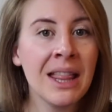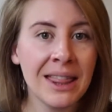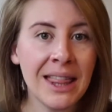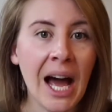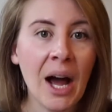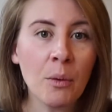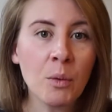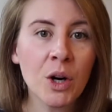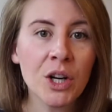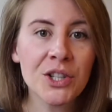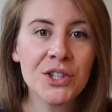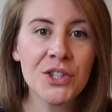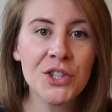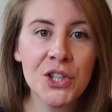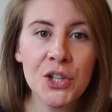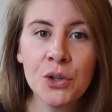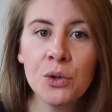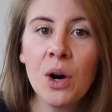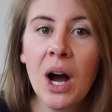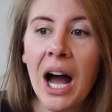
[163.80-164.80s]
That works
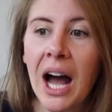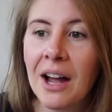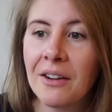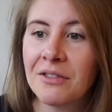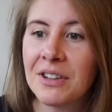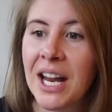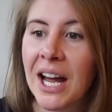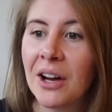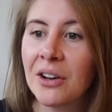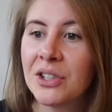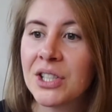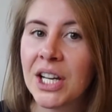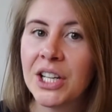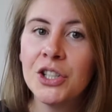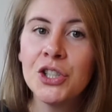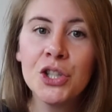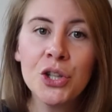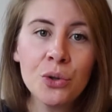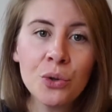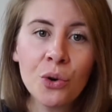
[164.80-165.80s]
too. I've now
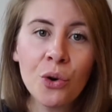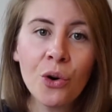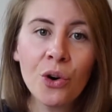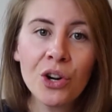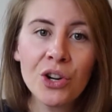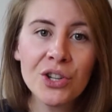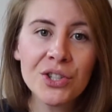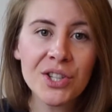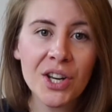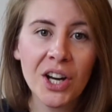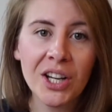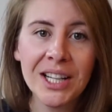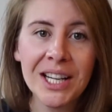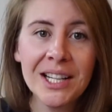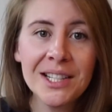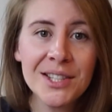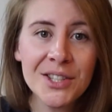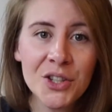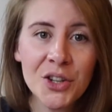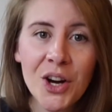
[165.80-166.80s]
done 2 quarters on
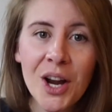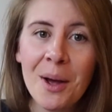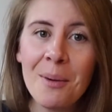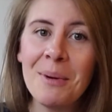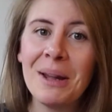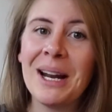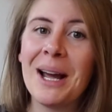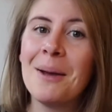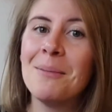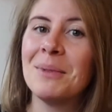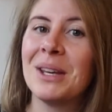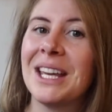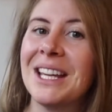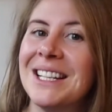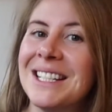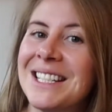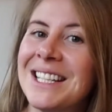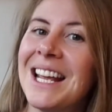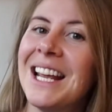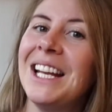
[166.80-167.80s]
Instagram, and I'm
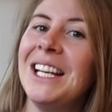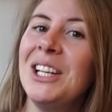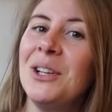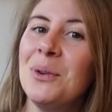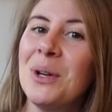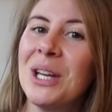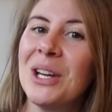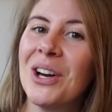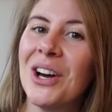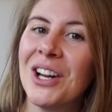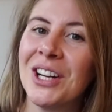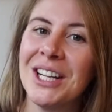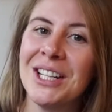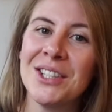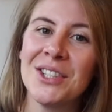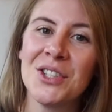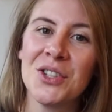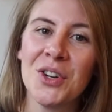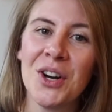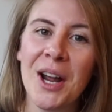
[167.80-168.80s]
continuing on
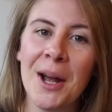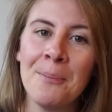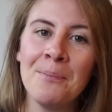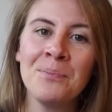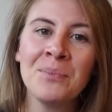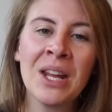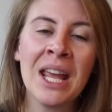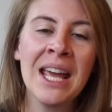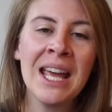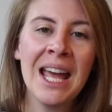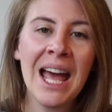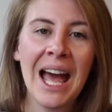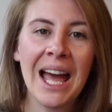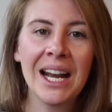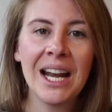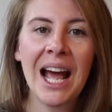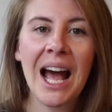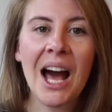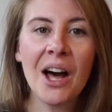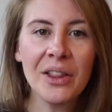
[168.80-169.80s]
Instagram.
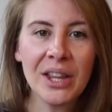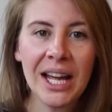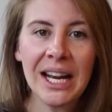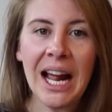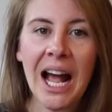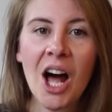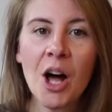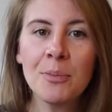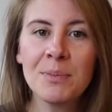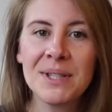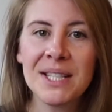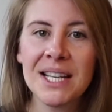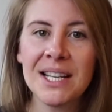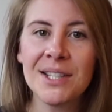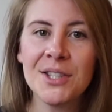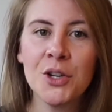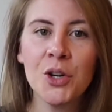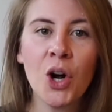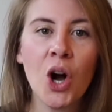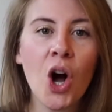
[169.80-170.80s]
And how that helps
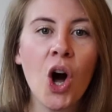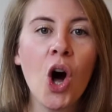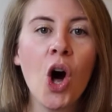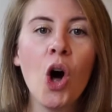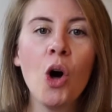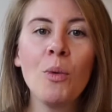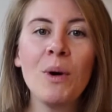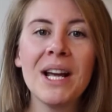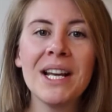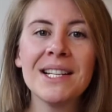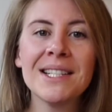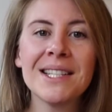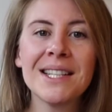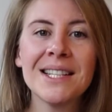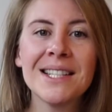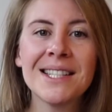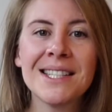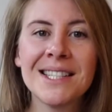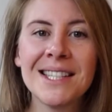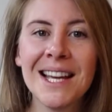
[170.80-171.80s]
is you're always
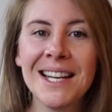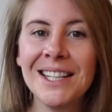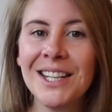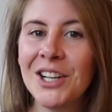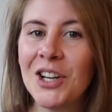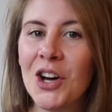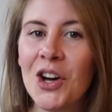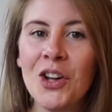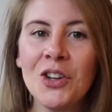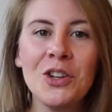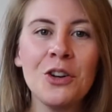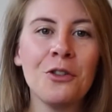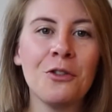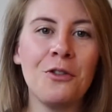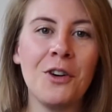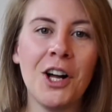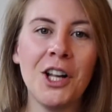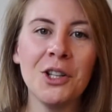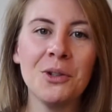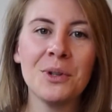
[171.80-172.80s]
sending all your
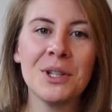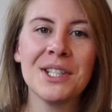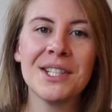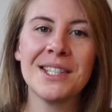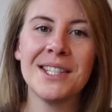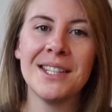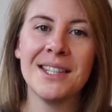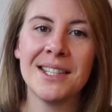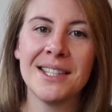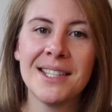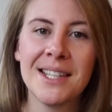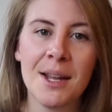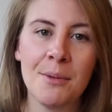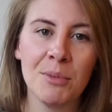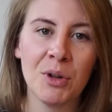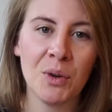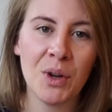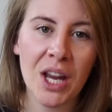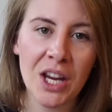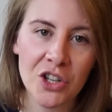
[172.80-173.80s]
followers to the same
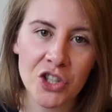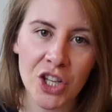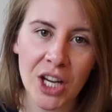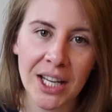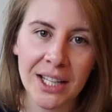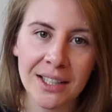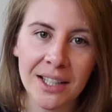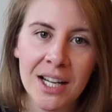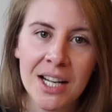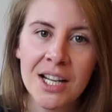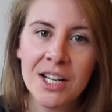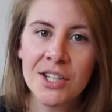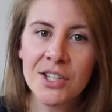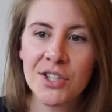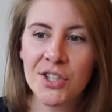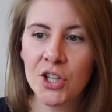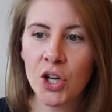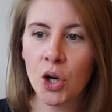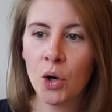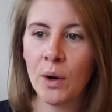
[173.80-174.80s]
location.
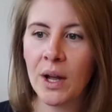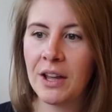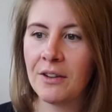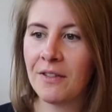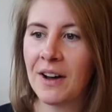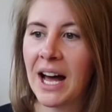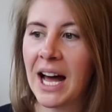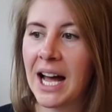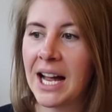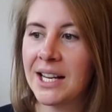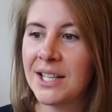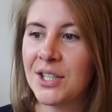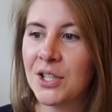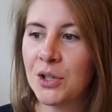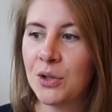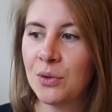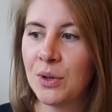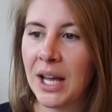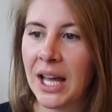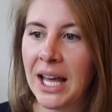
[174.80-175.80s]
So if I
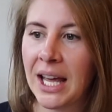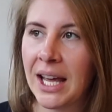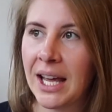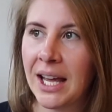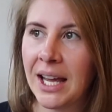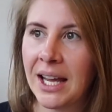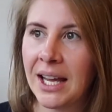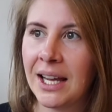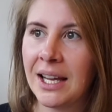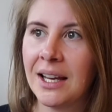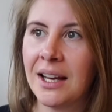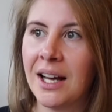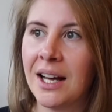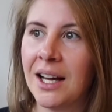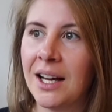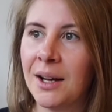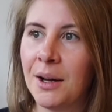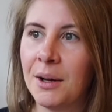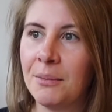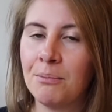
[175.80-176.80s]
do
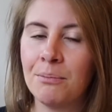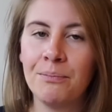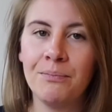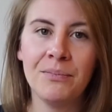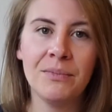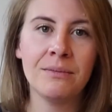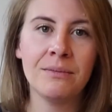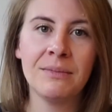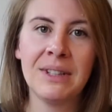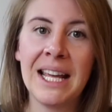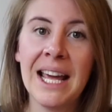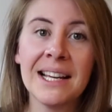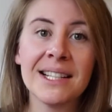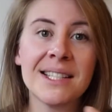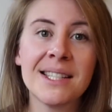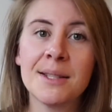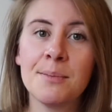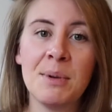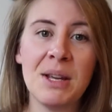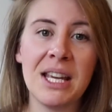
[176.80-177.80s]
a
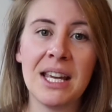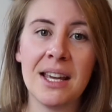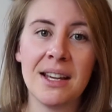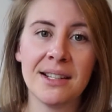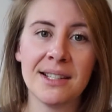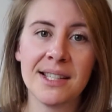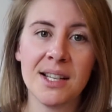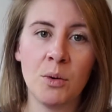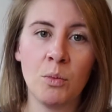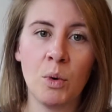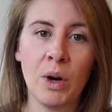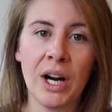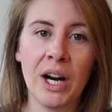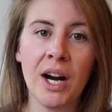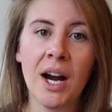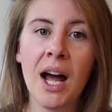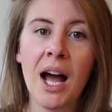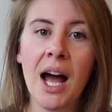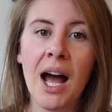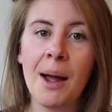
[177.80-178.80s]
guest speaking
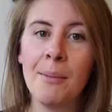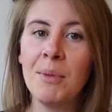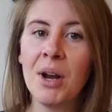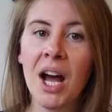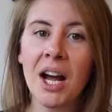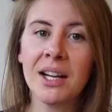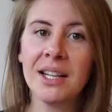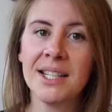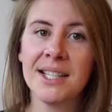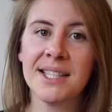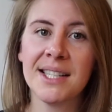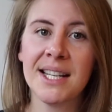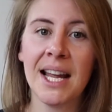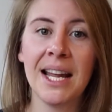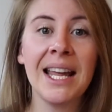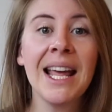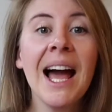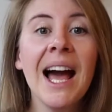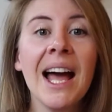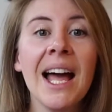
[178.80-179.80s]
somewhere, I'm not going to
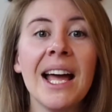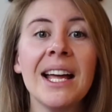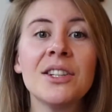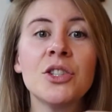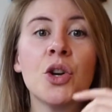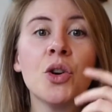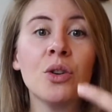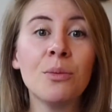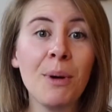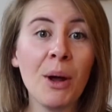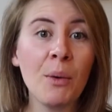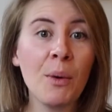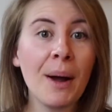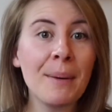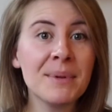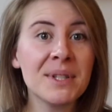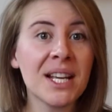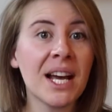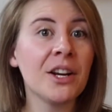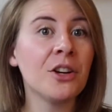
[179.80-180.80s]
say, yeah, and go to my
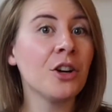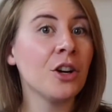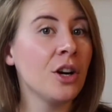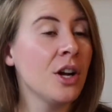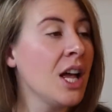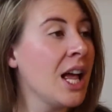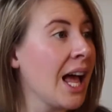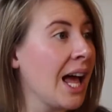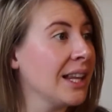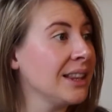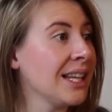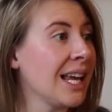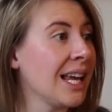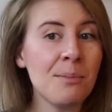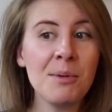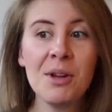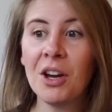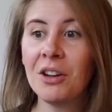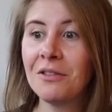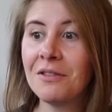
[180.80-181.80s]
website and
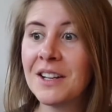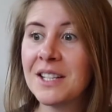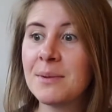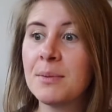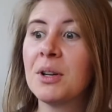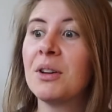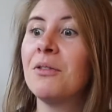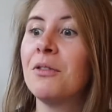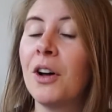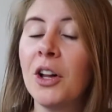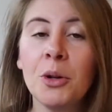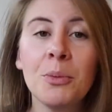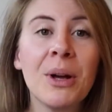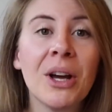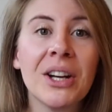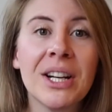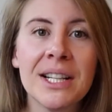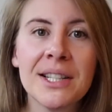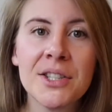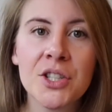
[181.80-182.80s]
me on Facebook and follow me
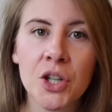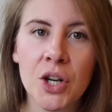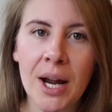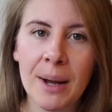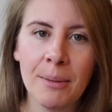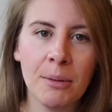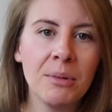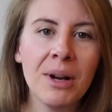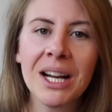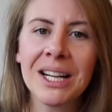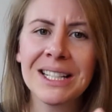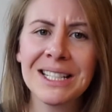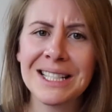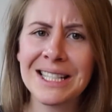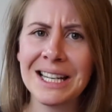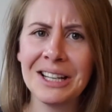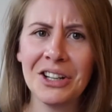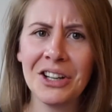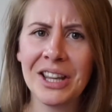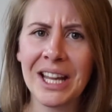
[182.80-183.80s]
on Instagram. I'm not going to
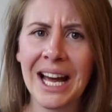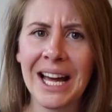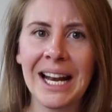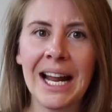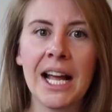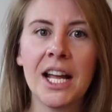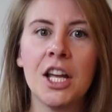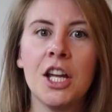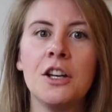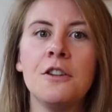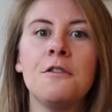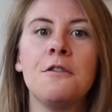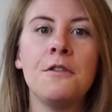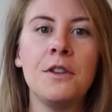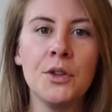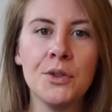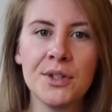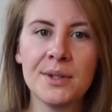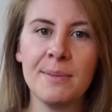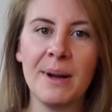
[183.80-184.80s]
say all that and
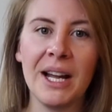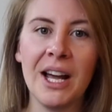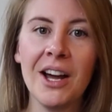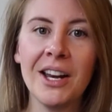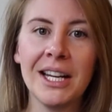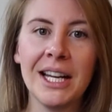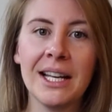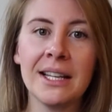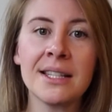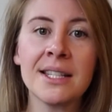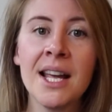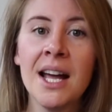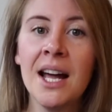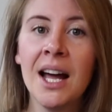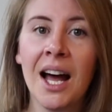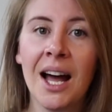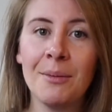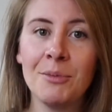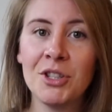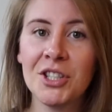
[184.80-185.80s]
confuse my audience.
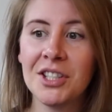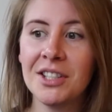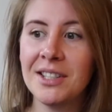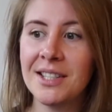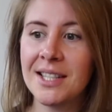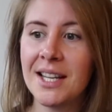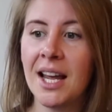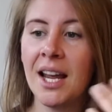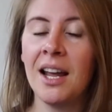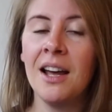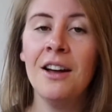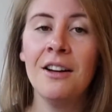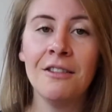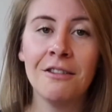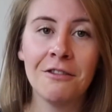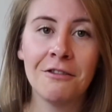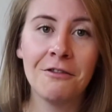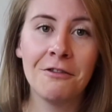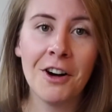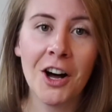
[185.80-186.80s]
I'm just going to say,
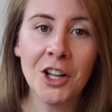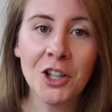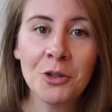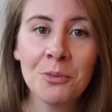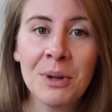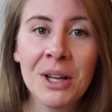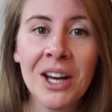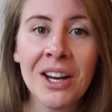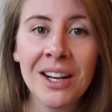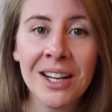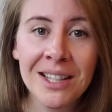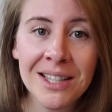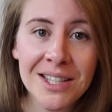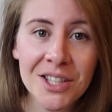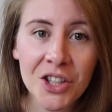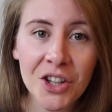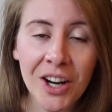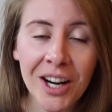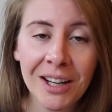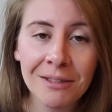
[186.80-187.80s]
follow me on
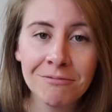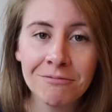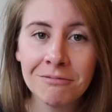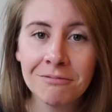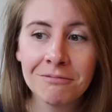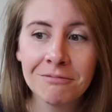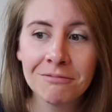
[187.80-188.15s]
Instagram.